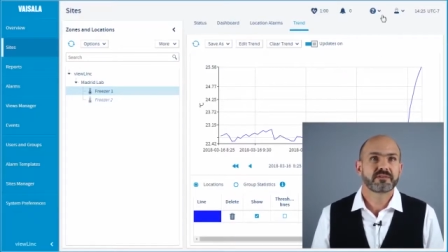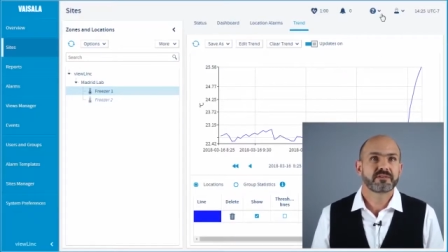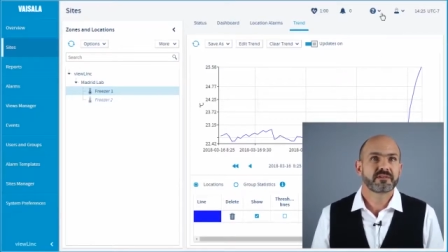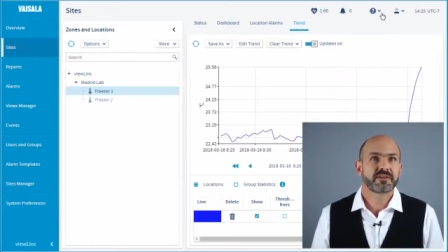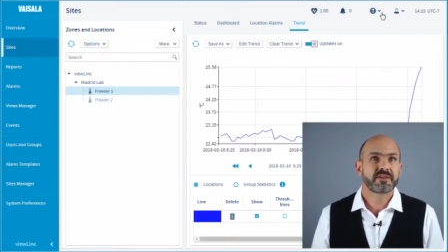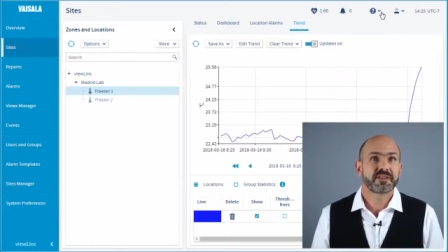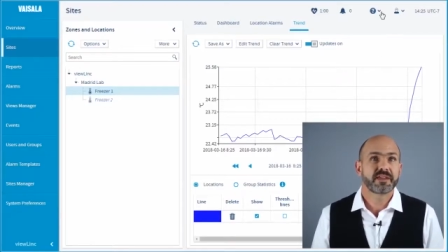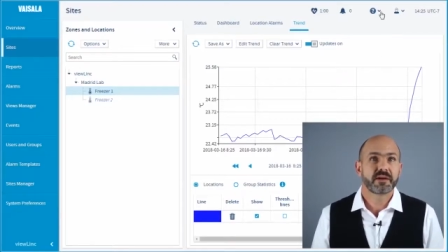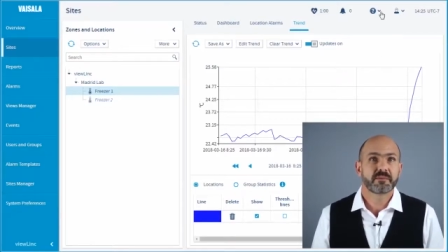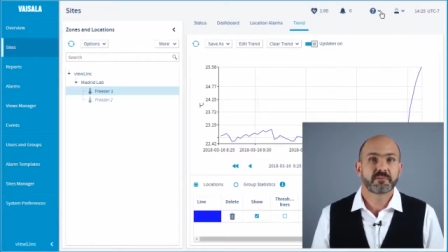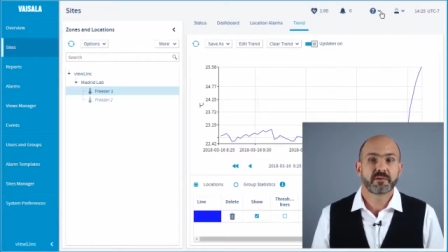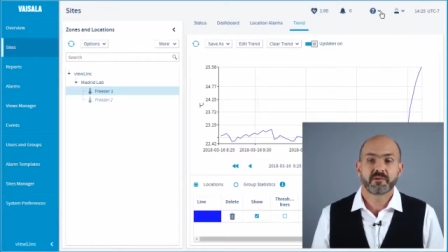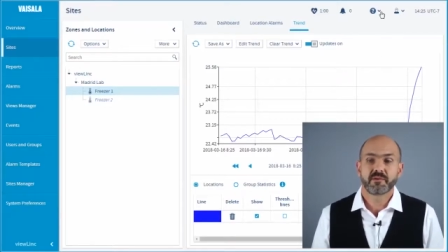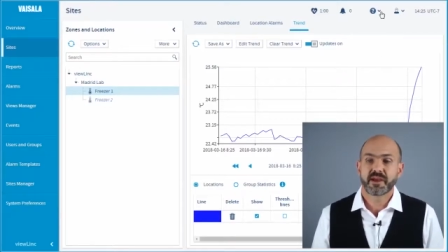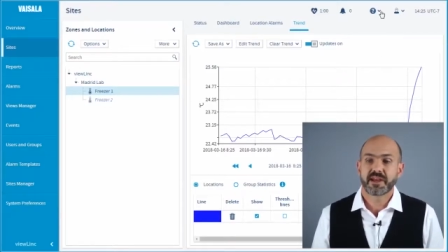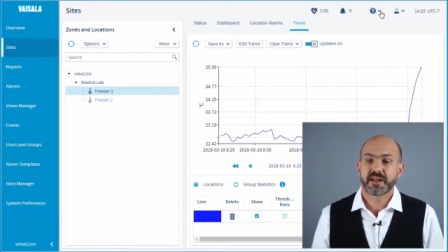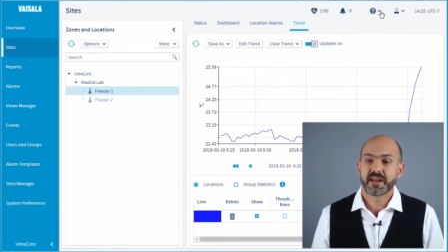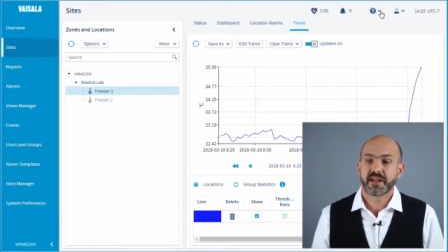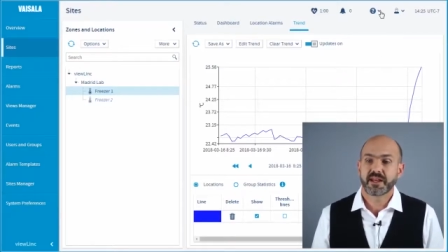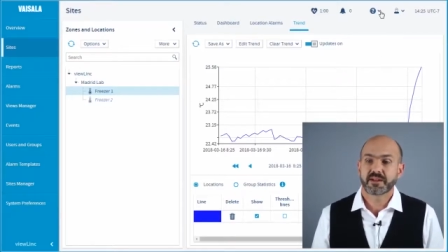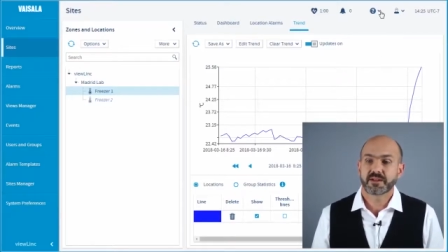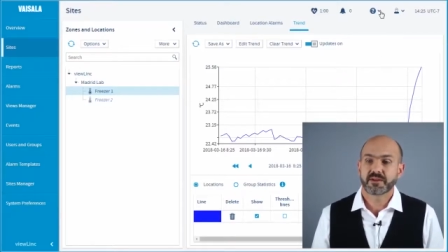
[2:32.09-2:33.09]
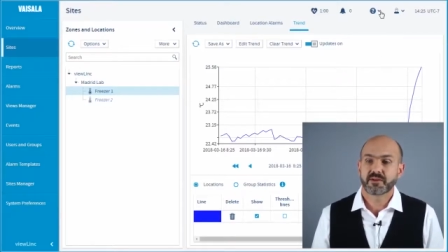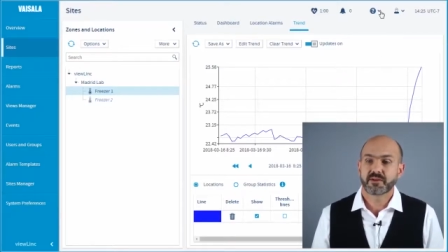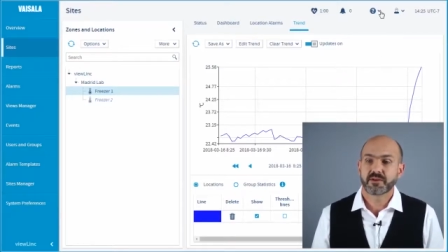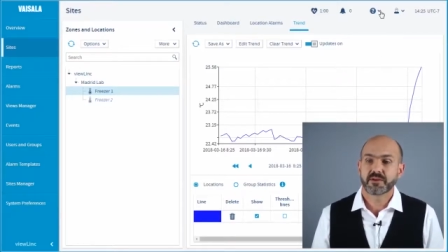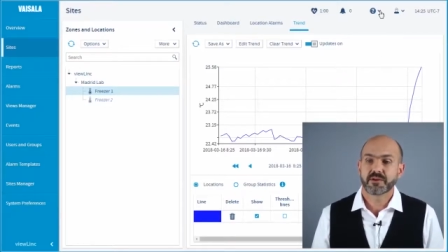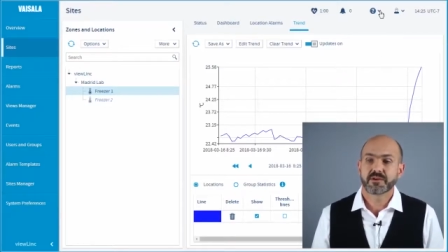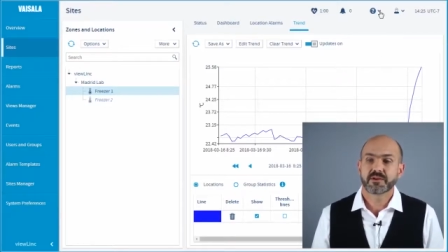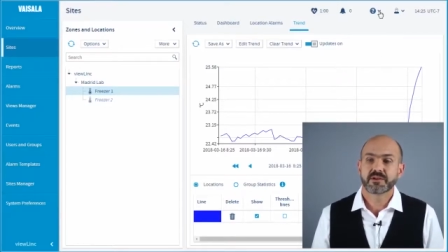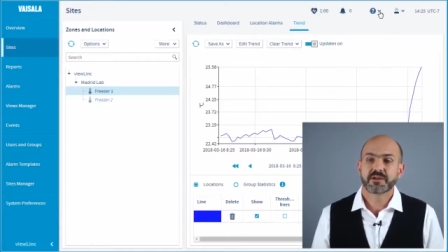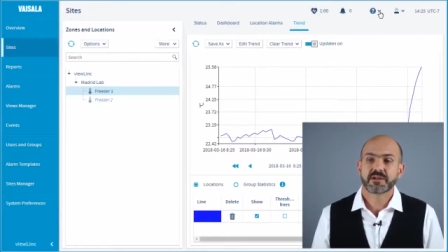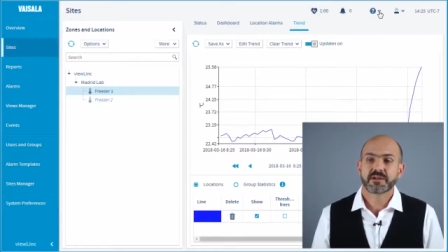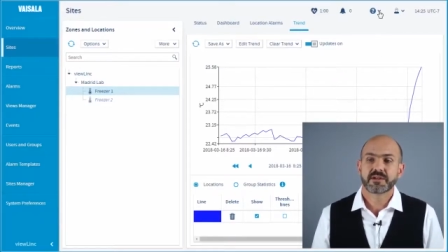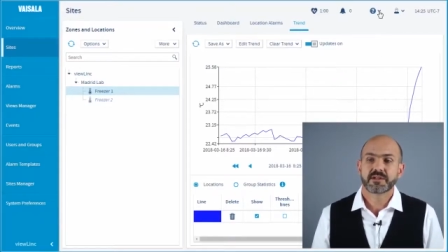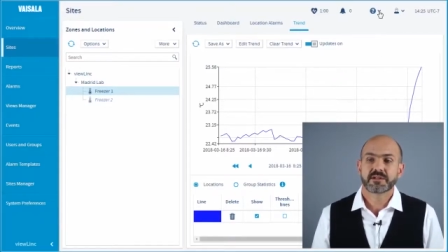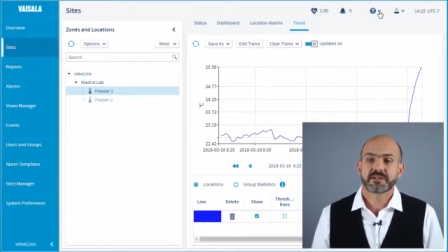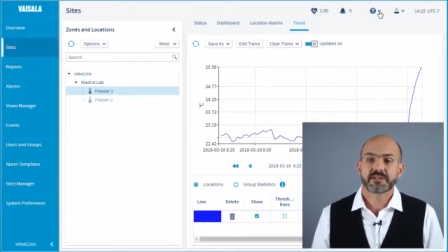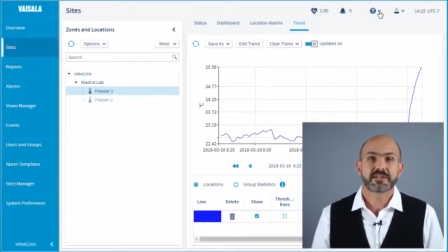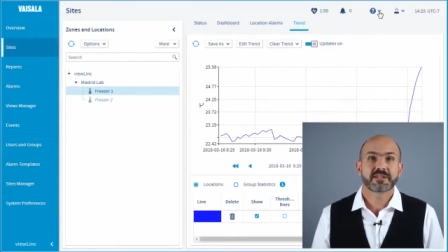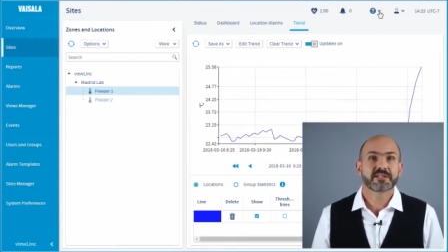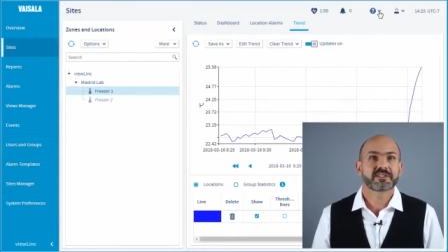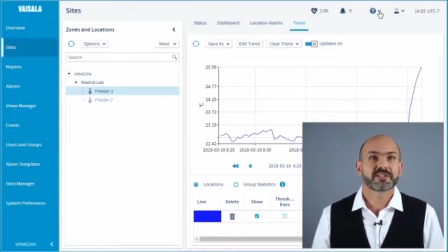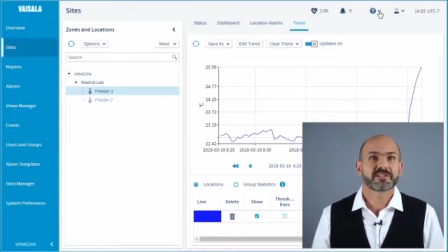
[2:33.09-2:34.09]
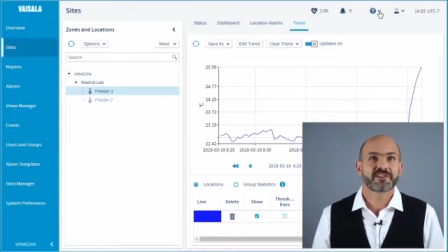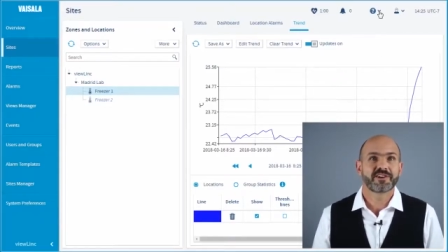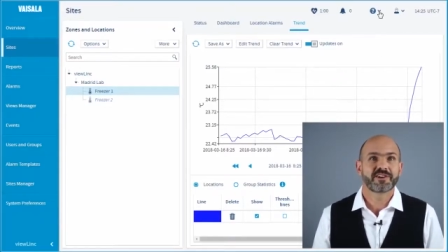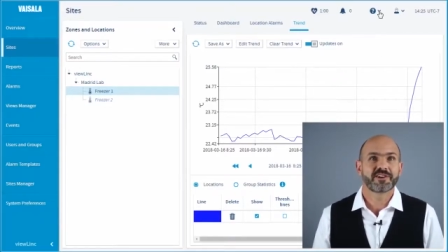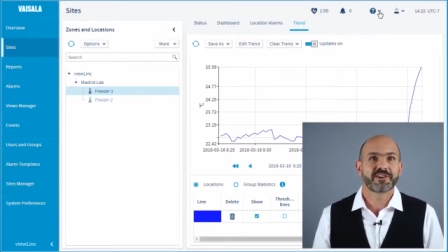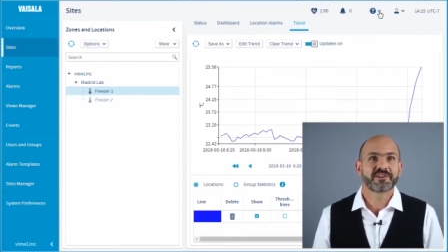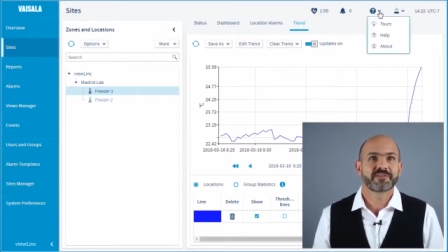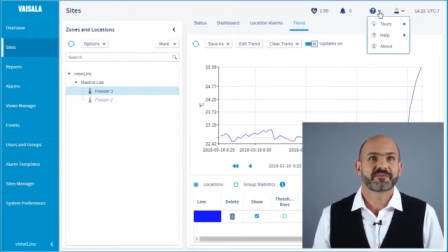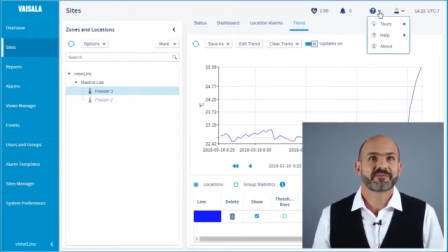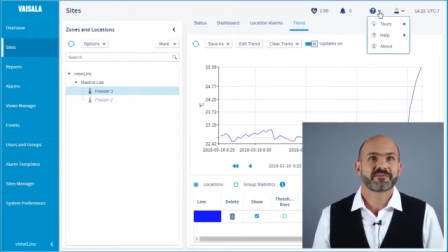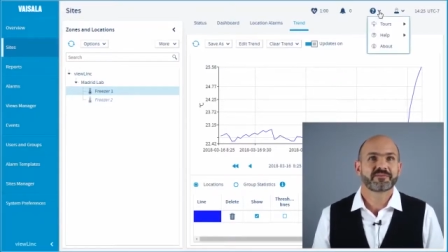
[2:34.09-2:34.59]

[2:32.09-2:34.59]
in the upper right-hand corner to get started.